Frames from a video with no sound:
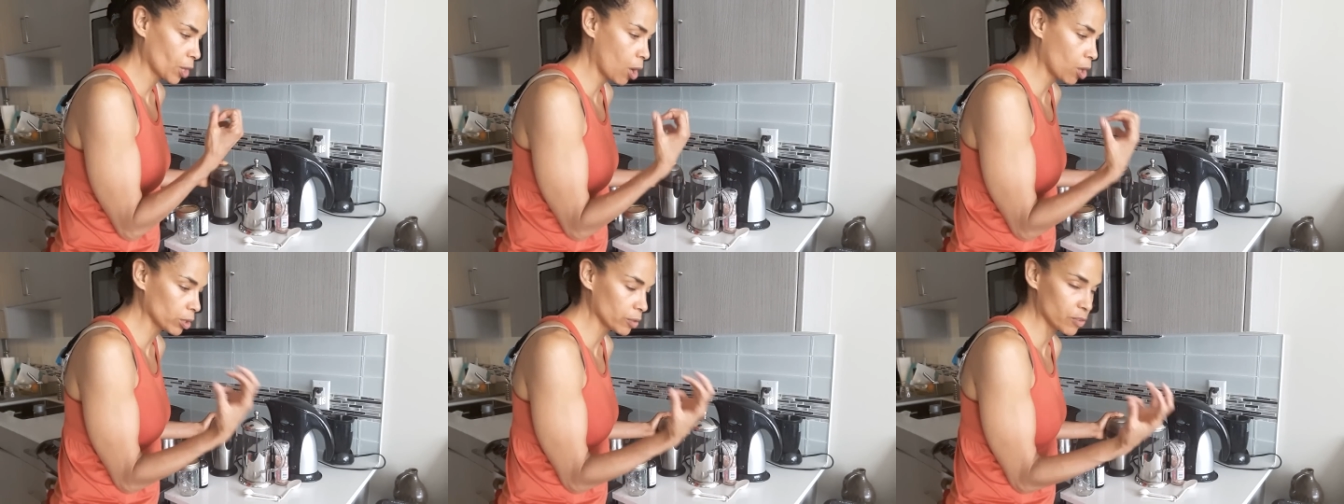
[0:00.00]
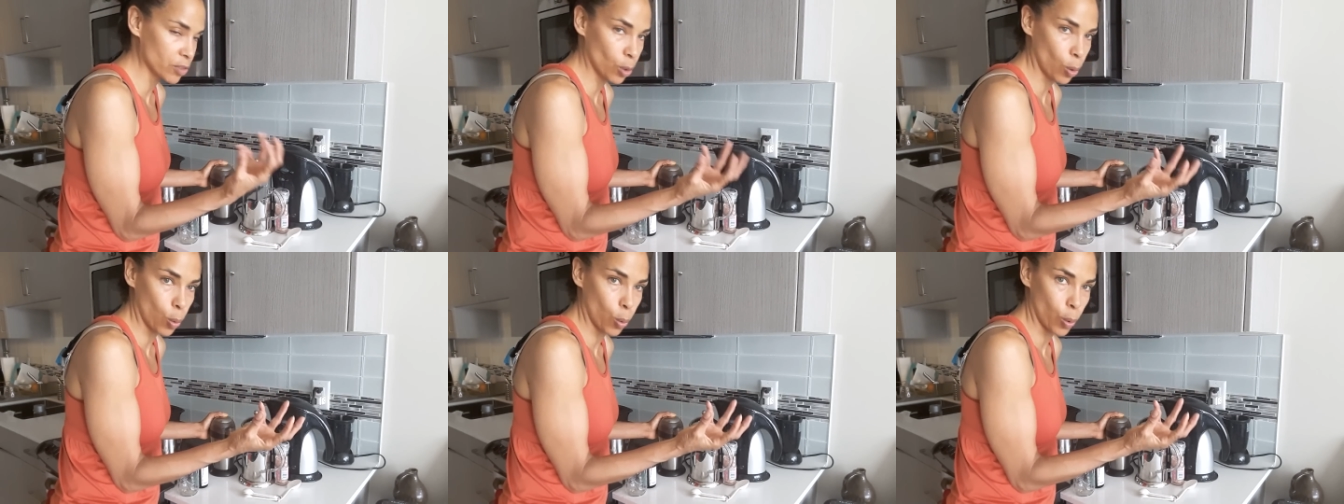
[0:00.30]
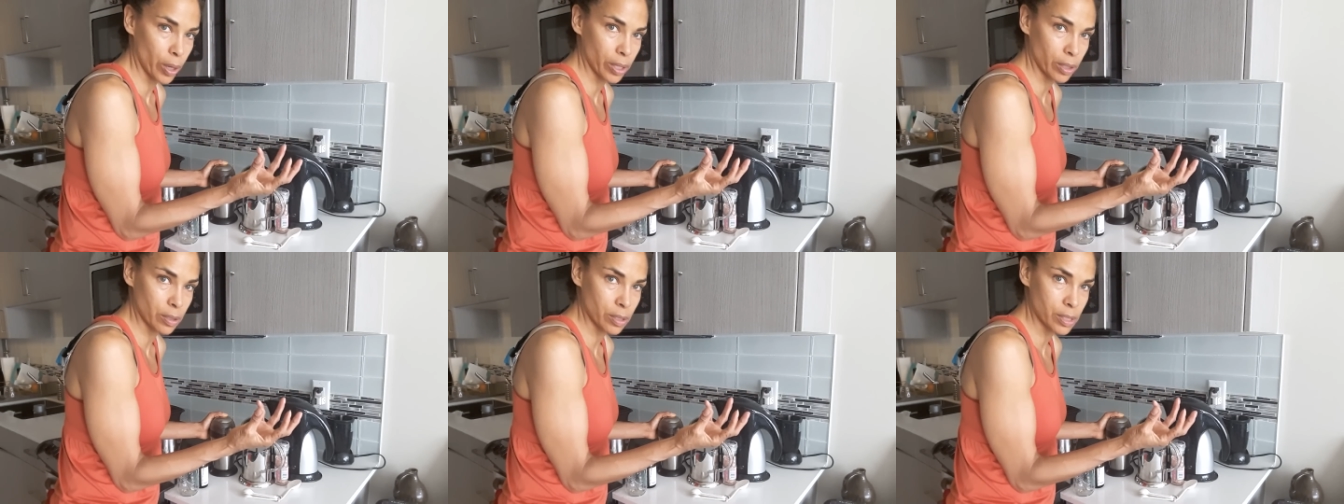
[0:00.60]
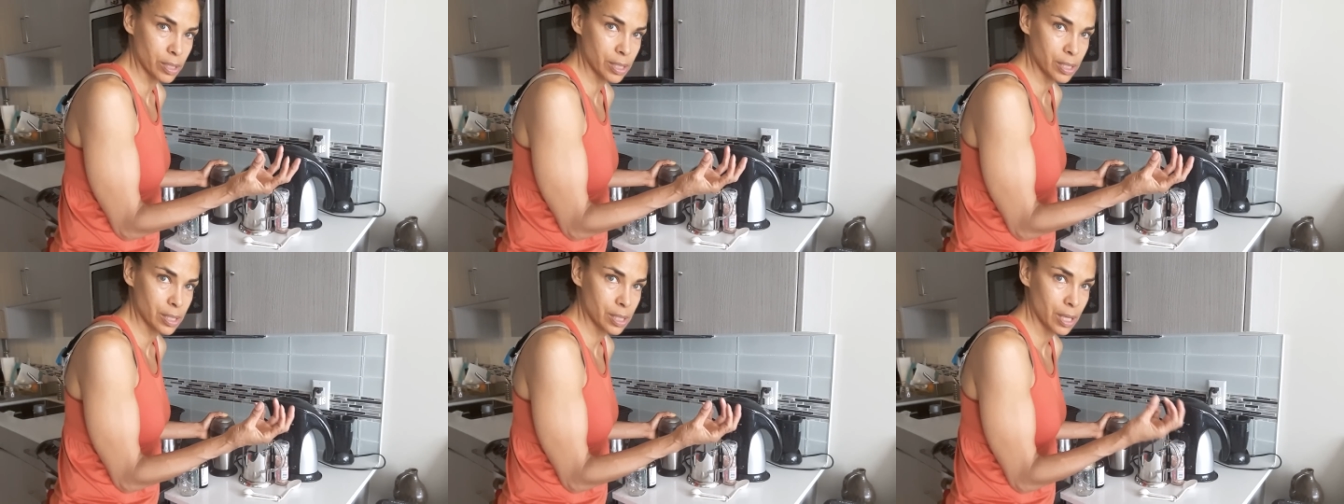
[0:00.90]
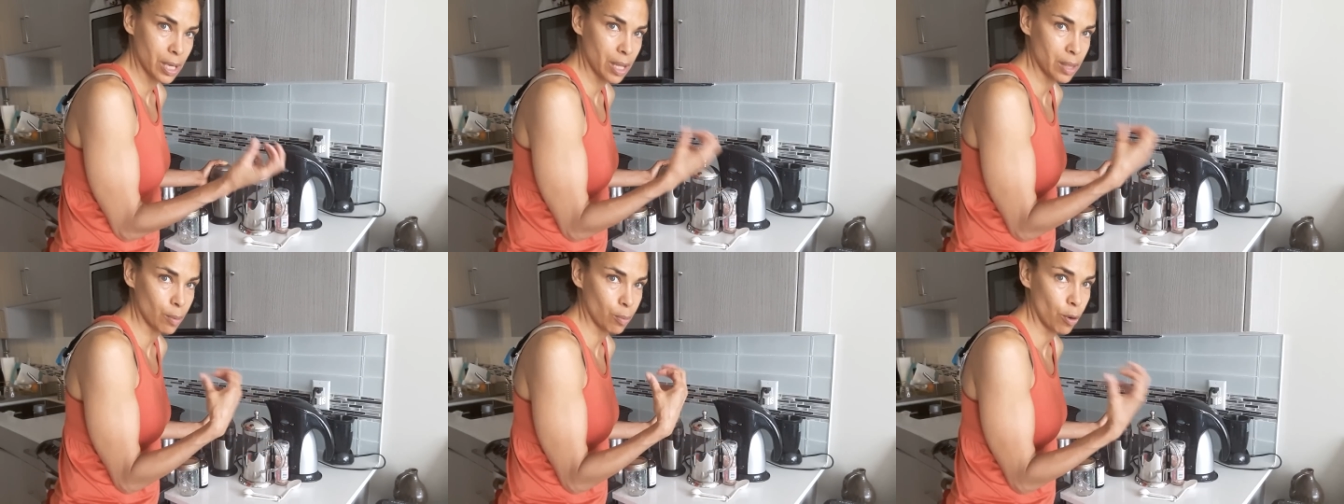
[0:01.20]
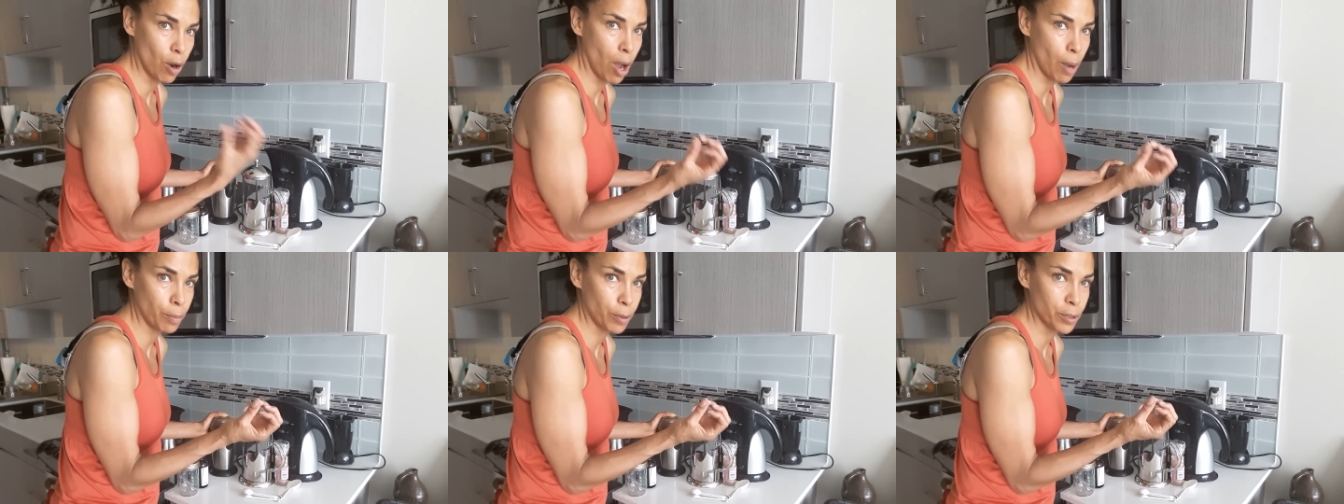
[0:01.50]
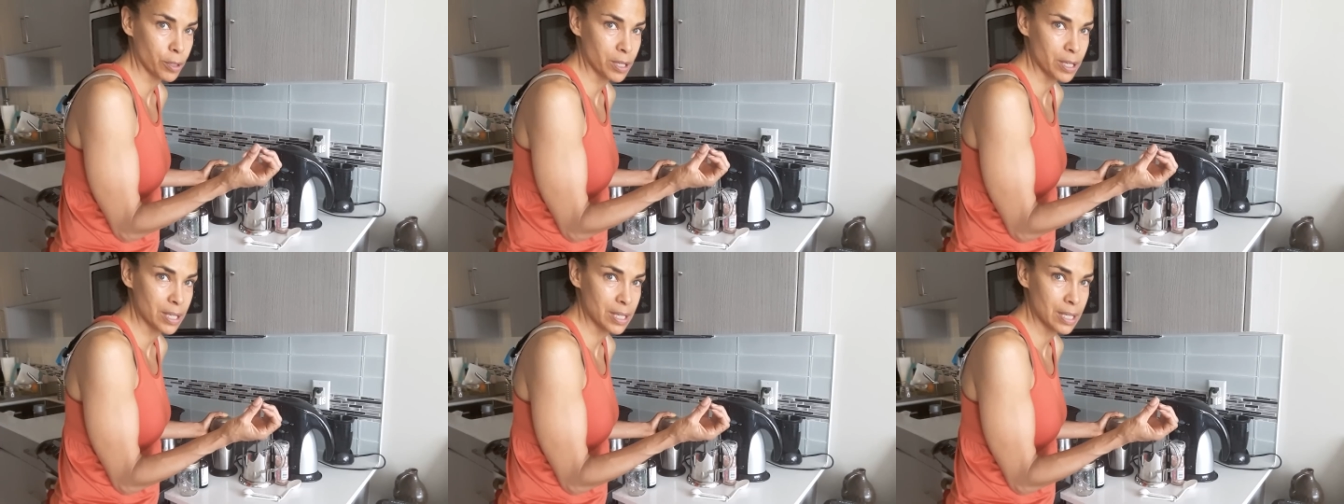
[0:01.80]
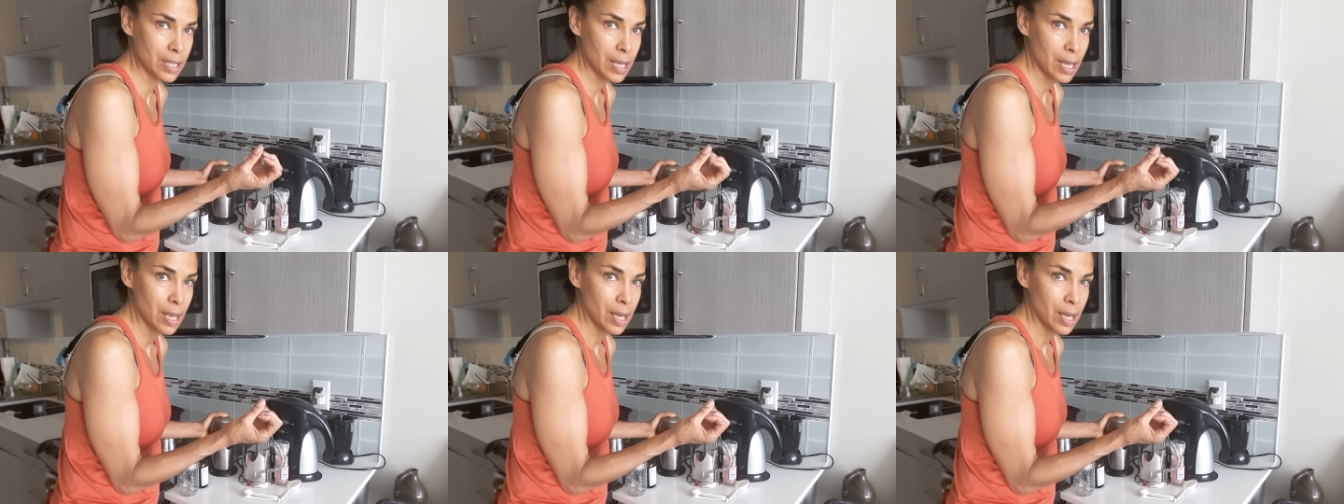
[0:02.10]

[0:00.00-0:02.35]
all of the oils and the properties